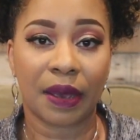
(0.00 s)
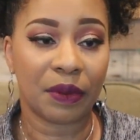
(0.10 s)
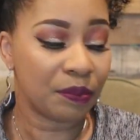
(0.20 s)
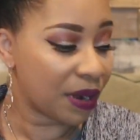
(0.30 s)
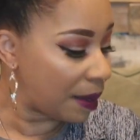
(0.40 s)
I
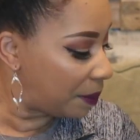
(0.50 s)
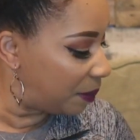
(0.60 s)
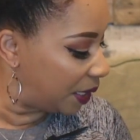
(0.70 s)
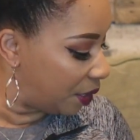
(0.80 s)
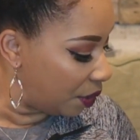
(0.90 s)
would
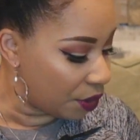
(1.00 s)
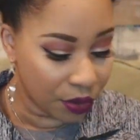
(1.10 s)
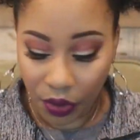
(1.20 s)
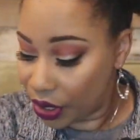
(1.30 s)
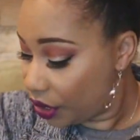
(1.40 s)
probably
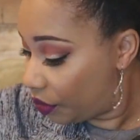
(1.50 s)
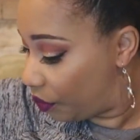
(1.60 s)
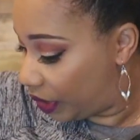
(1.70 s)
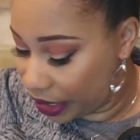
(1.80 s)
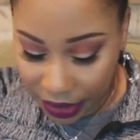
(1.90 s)
go
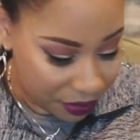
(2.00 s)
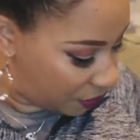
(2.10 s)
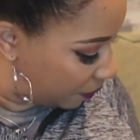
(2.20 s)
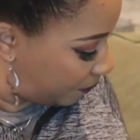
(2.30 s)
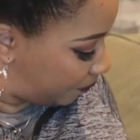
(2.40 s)
with